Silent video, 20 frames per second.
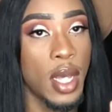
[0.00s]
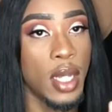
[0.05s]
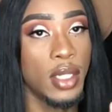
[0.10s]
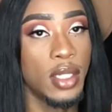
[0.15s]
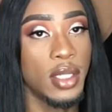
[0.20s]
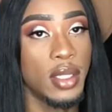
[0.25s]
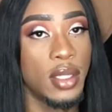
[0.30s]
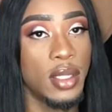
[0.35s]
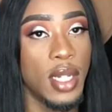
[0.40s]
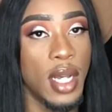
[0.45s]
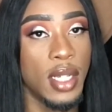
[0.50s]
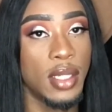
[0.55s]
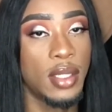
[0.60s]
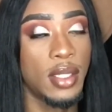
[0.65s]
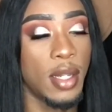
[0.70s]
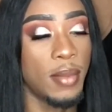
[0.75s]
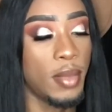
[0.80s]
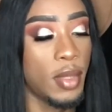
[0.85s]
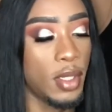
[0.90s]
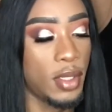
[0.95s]
just does
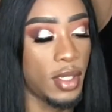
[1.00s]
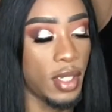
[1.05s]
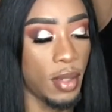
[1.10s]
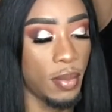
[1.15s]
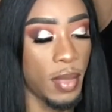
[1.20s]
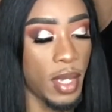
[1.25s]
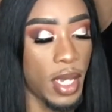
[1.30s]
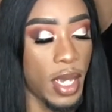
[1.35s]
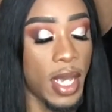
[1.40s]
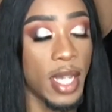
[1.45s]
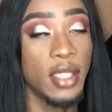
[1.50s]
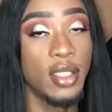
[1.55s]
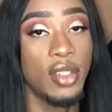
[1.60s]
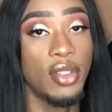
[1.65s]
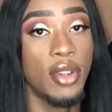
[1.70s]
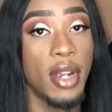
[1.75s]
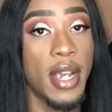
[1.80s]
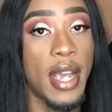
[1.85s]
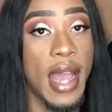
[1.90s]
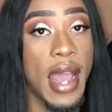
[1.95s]
something to me. It's
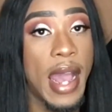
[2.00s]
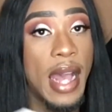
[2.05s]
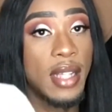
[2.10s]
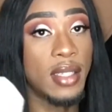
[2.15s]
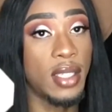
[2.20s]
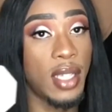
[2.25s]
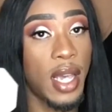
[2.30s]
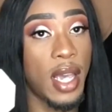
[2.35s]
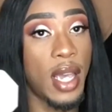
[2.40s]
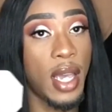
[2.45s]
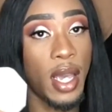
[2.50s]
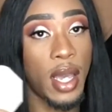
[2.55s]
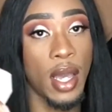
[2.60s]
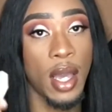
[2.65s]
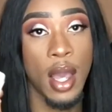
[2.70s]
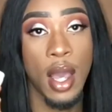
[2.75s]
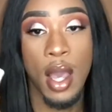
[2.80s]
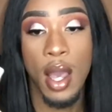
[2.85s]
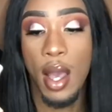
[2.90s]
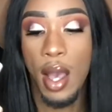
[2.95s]
great as a
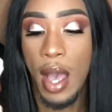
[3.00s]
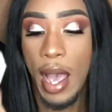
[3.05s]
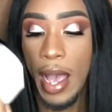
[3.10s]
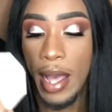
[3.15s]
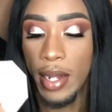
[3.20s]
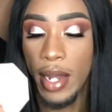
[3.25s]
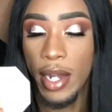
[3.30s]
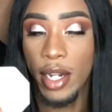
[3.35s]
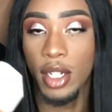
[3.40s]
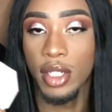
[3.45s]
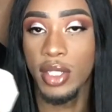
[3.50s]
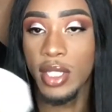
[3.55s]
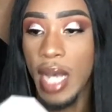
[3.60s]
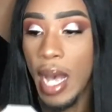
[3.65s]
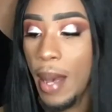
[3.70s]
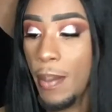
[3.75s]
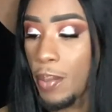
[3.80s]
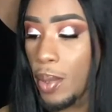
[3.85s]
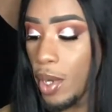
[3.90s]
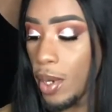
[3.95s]
highlighter
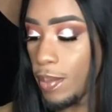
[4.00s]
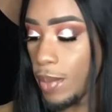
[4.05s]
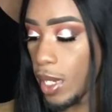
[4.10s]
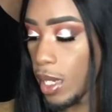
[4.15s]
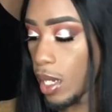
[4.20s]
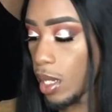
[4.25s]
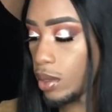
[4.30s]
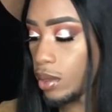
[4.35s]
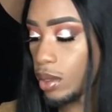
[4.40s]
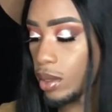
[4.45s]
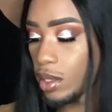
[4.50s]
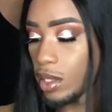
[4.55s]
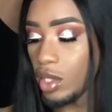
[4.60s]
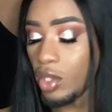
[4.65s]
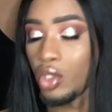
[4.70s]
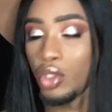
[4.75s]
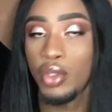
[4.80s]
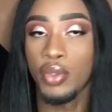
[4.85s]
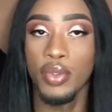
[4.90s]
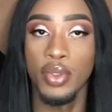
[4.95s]
topper because it's a
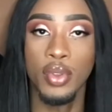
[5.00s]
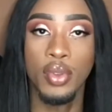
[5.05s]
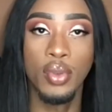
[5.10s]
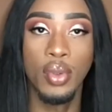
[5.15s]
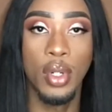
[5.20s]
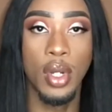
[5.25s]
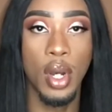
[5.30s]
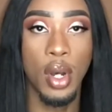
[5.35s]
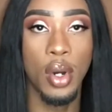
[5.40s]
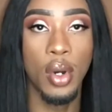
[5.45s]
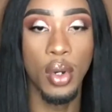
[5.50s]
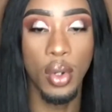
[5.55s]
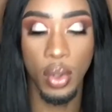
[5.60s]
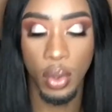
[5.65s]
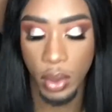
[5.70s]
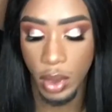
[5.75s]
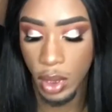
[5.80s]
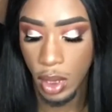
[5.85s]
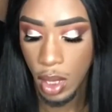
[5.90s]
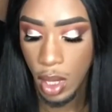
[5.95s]
true
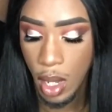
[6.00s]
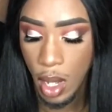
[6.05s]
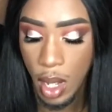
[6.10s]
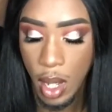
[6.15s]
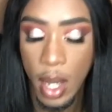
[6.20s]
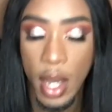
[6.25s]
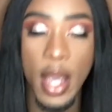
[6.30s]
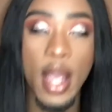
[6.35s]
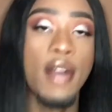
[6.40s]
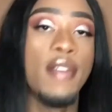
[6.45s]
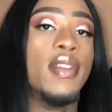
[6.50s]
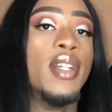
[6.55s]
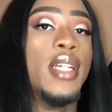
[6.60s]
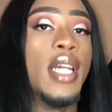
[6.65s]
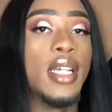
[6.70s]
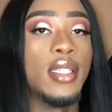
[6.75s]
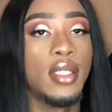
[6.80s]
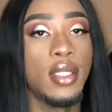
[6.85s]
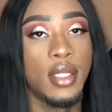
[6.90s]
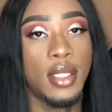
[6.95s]
gold,
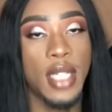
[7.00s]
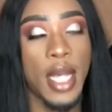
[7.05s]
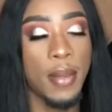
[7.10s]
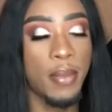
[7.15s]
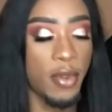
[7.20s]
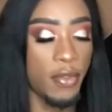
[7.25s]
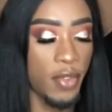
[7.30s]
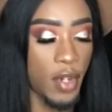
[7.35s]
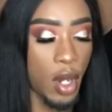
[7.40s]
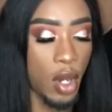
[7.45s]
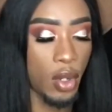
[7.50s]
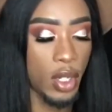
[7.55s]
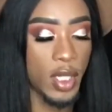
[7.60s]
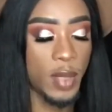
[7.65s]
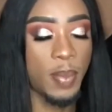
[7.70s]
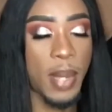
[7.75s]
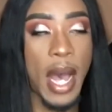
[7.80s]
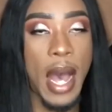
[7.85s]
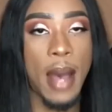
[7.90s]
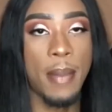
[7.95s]
iridescent type of gold is
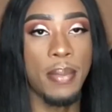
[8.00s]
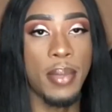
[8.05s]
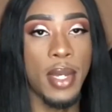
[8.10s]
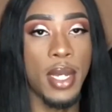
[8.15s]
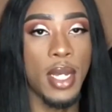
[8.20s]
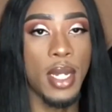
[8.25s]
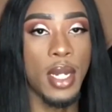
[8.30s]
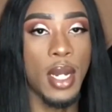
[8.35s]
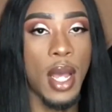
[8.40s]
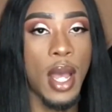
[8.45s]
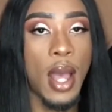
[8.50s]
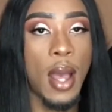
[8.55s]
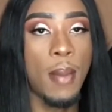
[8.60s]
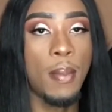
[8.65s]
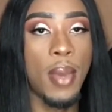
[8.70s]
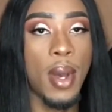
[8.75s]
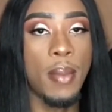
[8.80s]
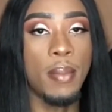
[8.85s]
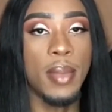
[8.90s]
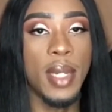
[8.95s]
popping.
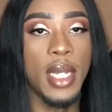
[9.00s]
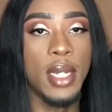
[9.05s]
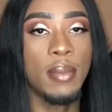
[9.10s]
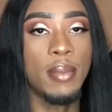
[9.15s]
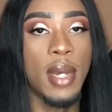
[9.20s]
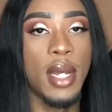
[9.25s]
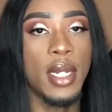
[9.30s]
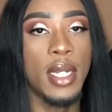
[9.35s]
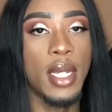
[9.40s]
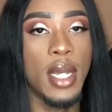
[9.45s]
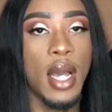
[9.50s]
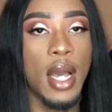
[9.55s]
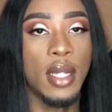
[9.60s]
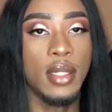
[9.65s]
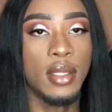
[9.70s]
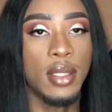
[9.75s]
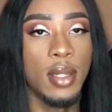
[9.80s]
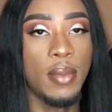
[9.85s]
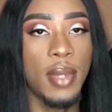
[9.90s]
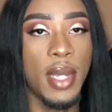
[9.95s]
But Mean Money,
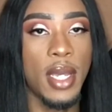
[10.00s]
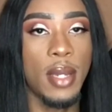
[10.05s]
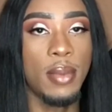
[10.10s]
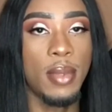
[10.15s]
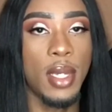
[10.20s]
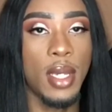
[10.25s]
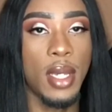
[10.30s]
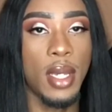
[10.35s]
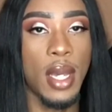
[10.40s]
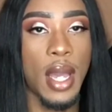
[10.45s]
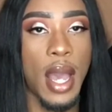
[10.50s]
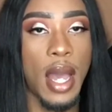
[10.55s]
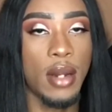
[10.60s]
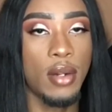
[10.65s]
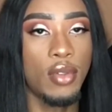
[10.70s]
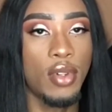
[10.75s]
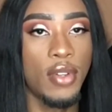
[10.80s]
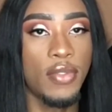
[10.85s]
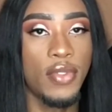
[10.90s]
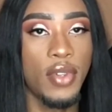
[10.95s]
Hustler Baby, I
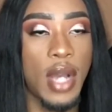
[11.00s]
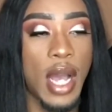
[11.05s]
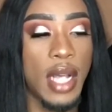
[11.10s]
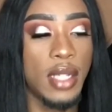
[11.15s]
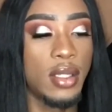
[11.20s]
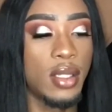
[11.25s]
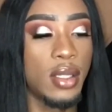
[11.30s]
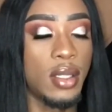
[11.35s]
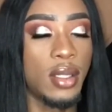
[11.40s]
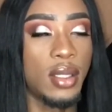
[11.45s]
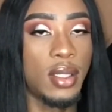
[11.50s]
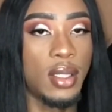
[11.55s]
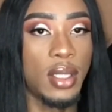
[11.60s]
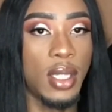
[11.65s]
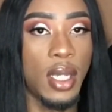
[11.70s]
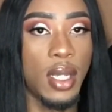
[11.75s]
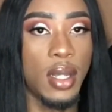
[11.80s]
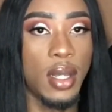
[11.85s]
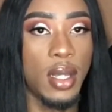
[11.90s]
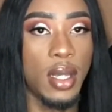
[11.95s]
don't know if you guys can
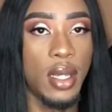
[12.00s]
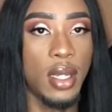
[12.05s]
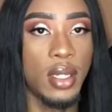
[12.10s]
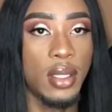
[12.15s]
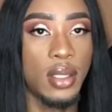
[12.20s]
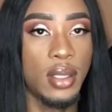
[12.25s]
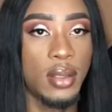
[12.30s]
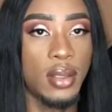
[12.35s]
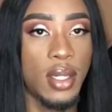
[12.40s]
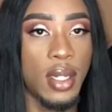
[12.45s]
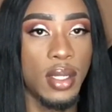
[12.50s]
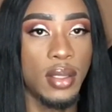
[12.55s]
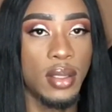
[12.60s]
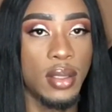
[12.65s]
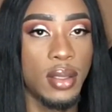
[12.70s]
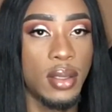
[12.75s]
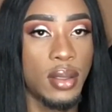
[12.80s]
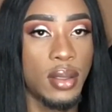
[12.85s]
see these because